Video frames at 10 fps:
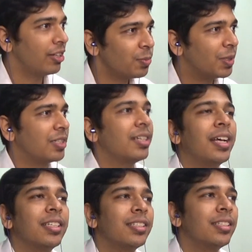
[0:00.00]
this person
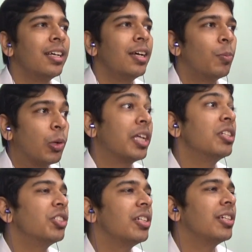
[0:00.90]
has
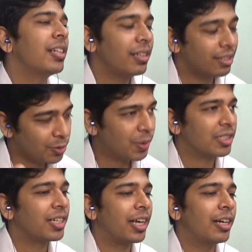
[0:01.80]
potential. This
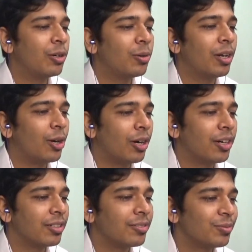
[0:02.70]
person can do a lot.
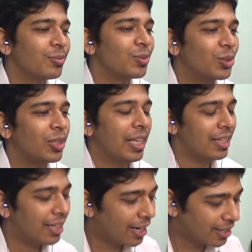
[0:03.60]
So
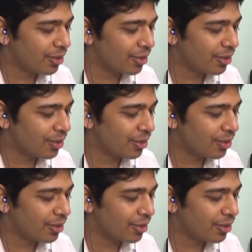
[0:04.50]
then that